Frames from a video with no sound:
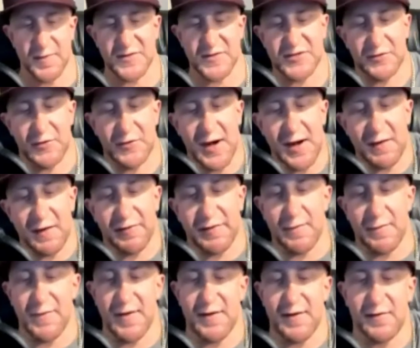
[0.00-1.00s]
strength
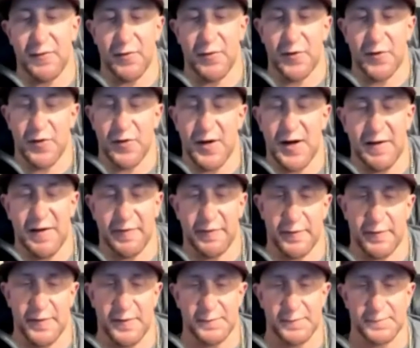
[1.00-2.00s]
that makes you a good
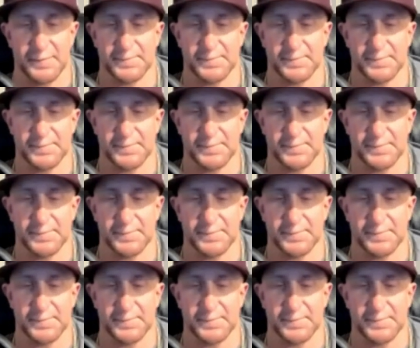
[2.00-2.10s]
athlete?